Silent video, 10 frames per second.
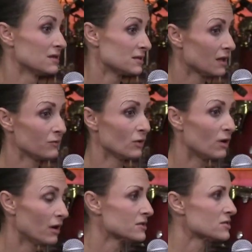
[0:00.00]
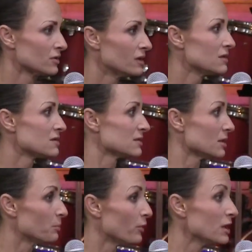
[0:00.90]
inside of your heart, surely there's
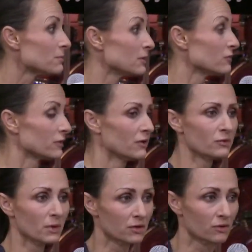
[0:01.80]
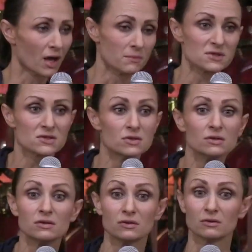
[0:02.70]
an appointment for everyone who comes to
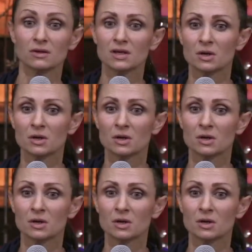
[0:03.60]
you